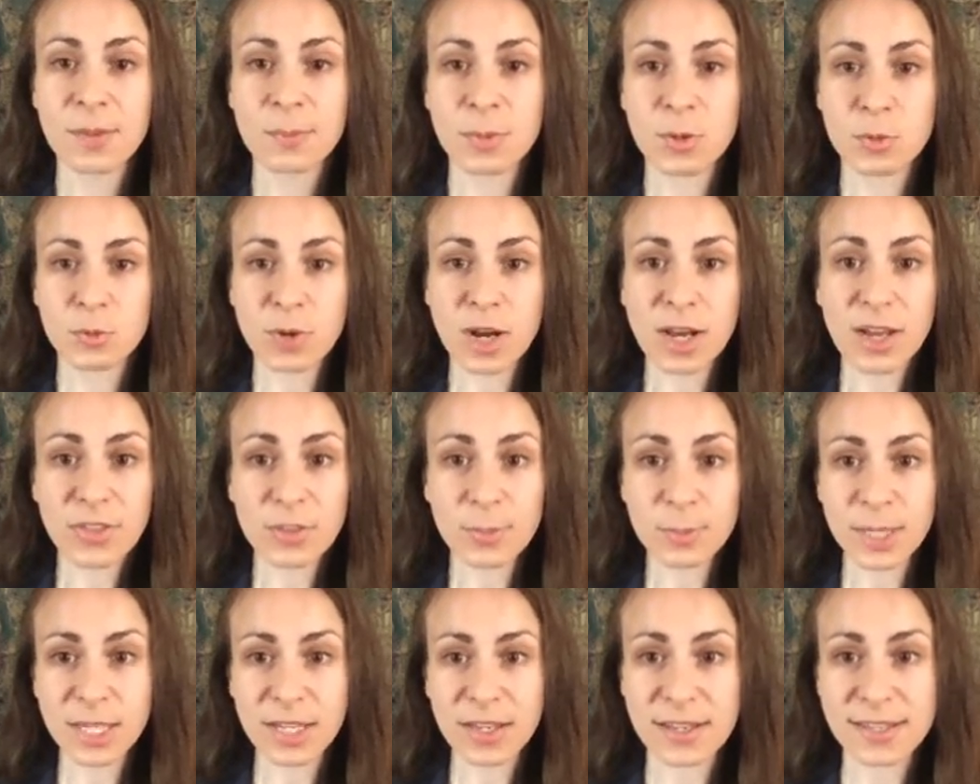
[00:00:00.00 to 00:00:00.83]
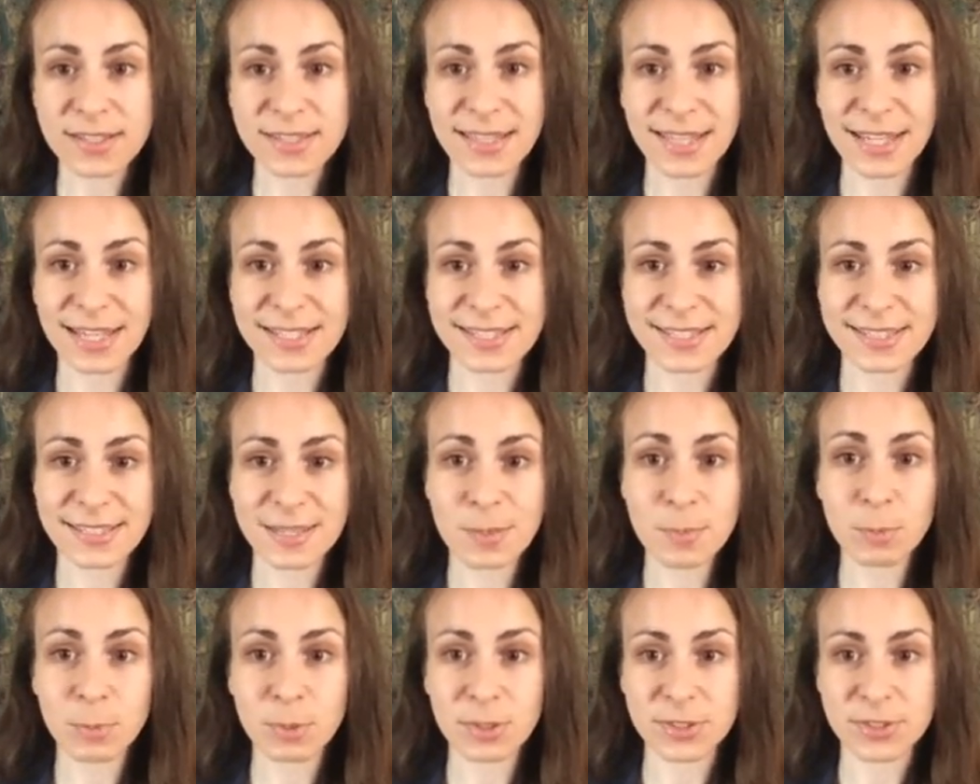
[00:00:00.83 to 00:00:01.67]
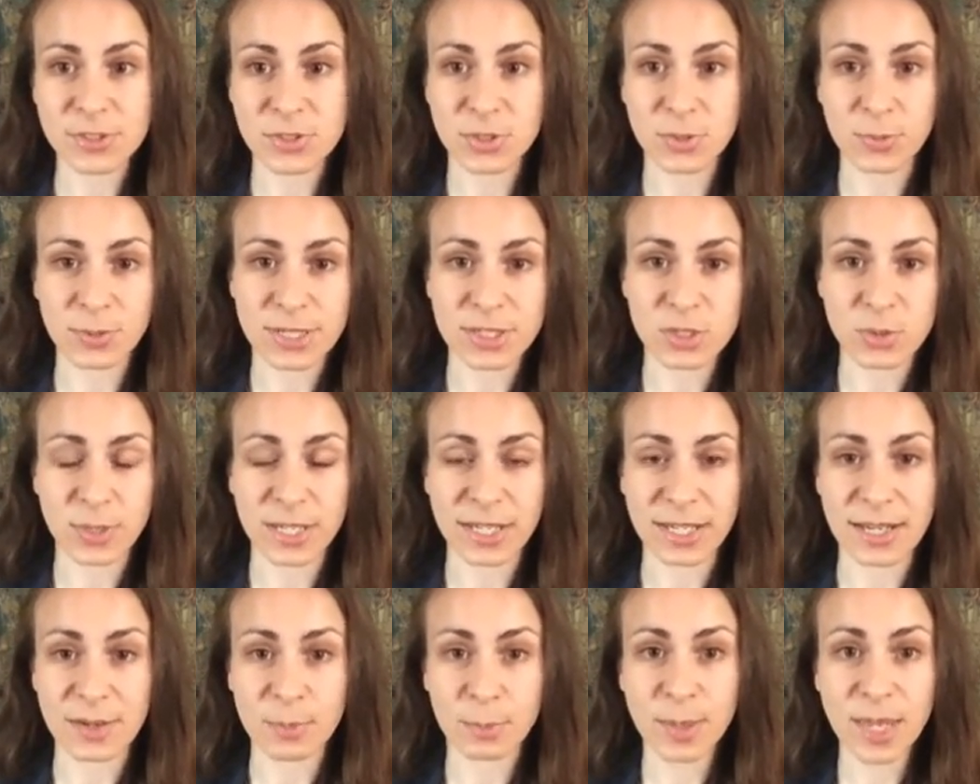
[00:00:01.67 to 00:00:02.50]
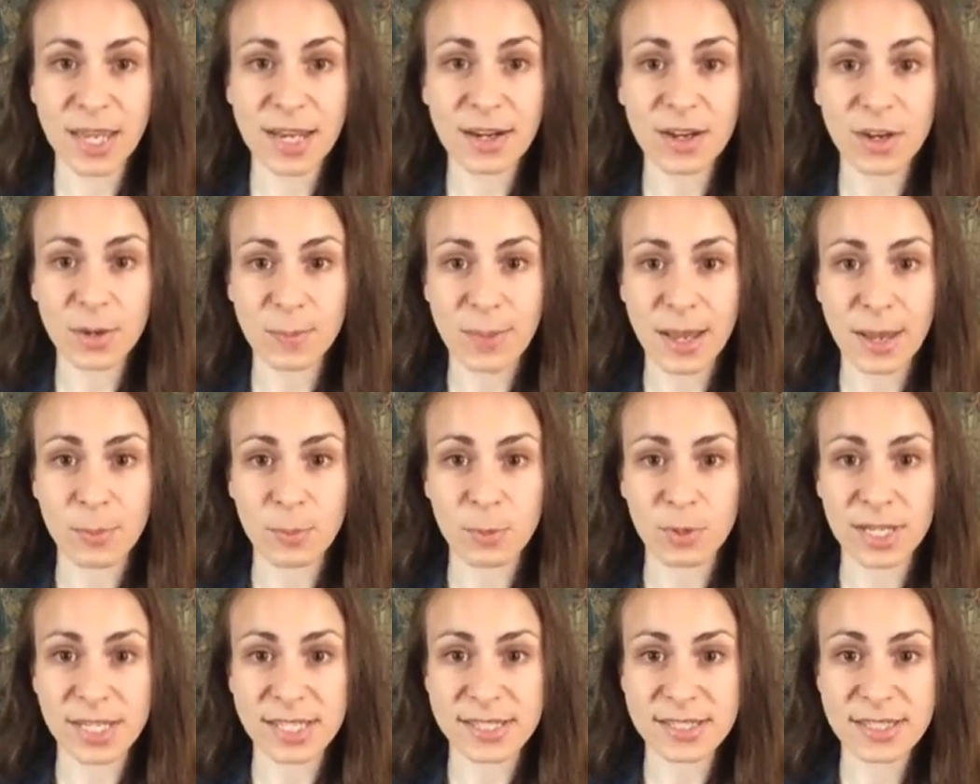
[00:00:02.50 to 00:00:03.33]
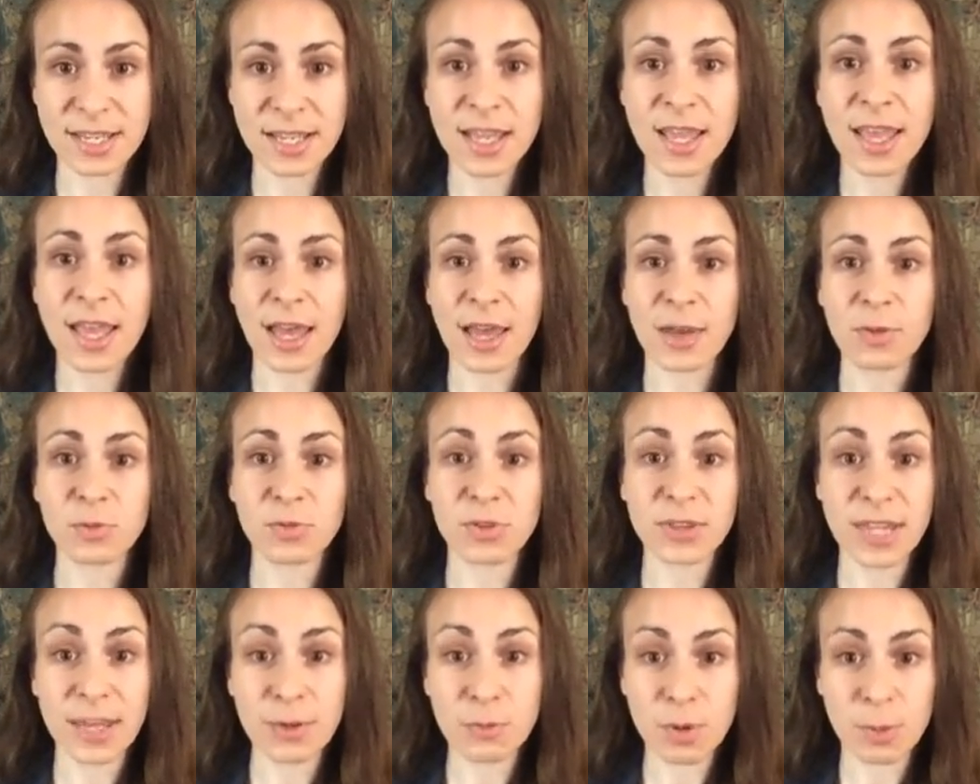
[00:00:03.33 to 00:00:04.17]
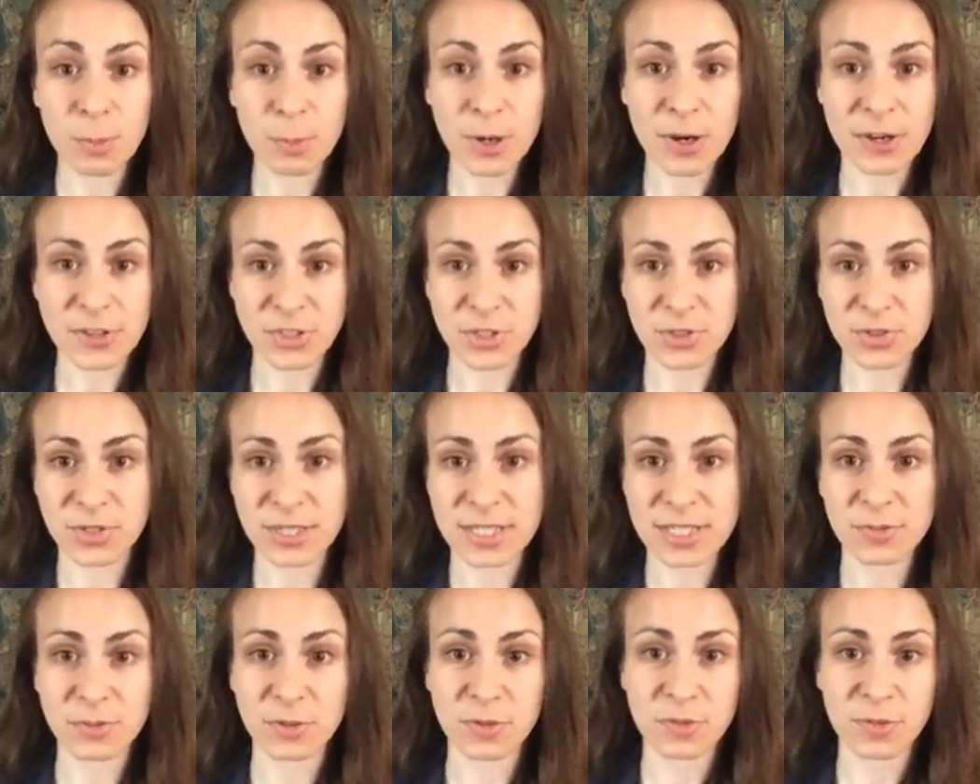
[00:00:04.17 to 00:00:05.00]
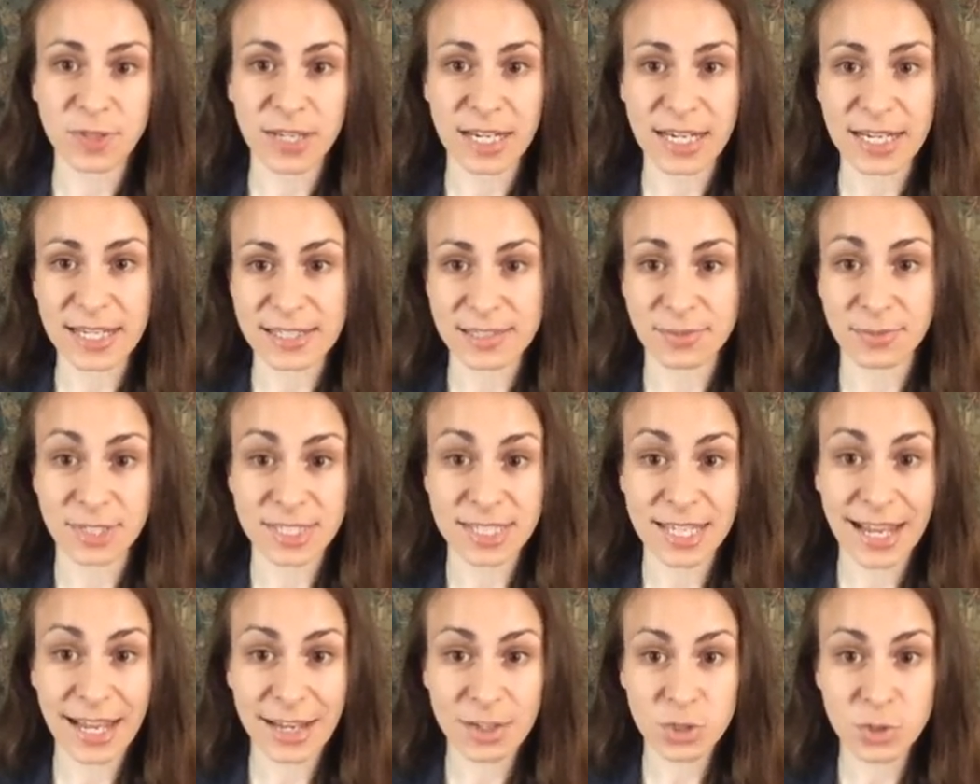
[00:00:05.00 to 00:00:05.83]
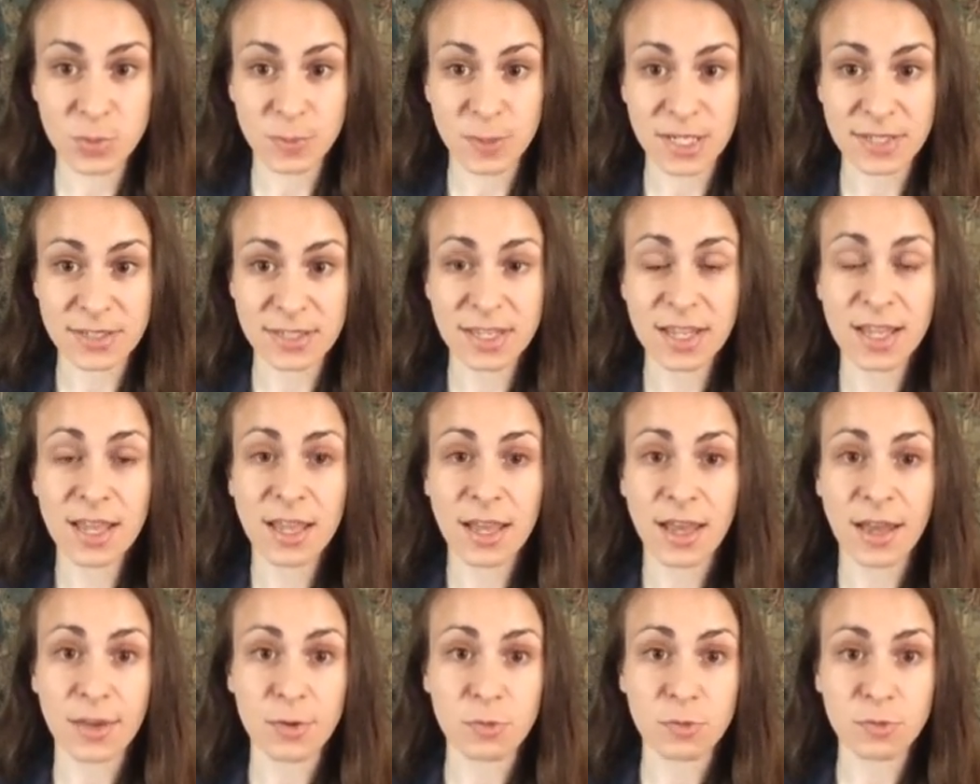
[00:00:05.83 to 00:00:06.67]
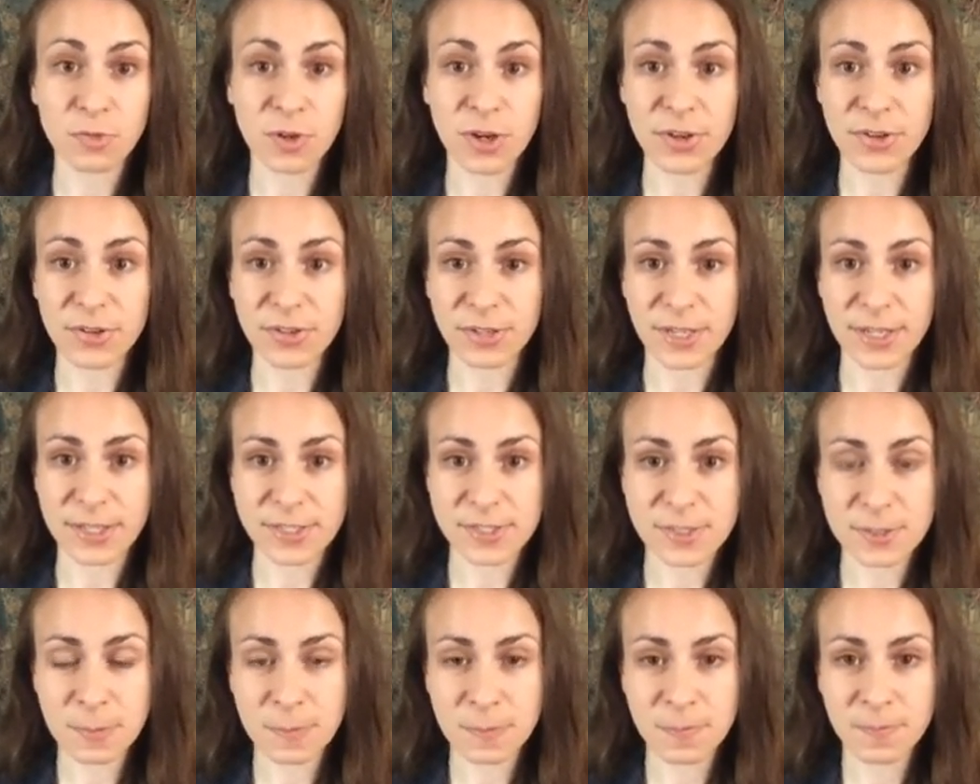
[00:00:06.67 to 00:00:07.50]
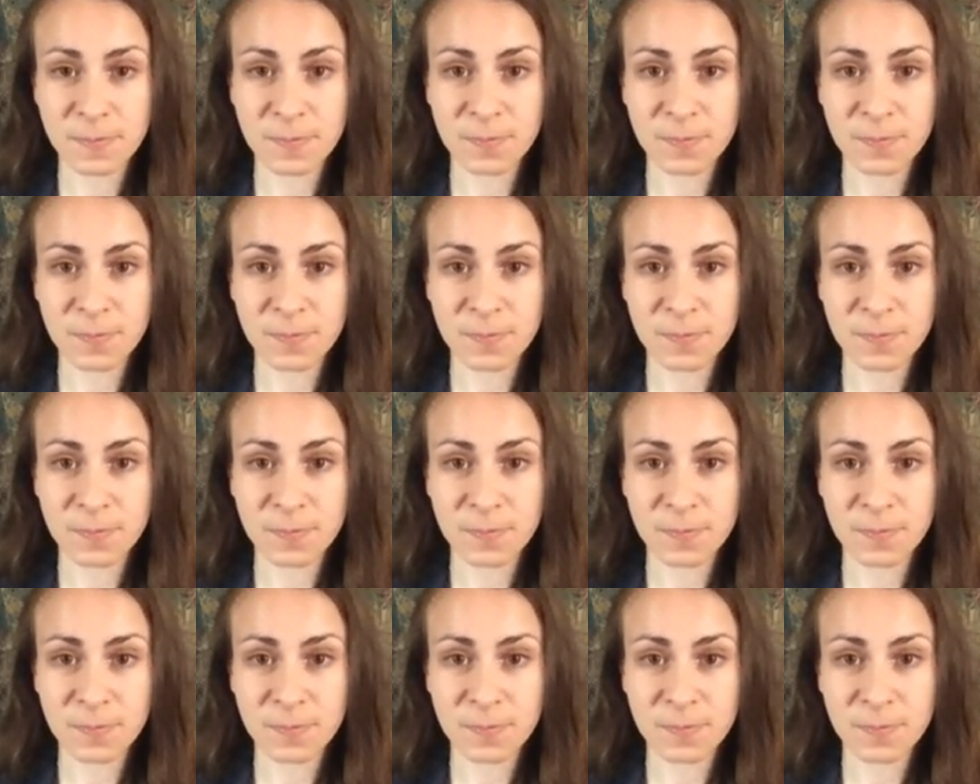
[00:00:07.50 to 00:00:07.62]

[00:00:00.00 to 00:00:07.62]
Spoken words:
but rather because they are symbols to which we can pin our memories and they're repositories for feelings of attachment and fondness.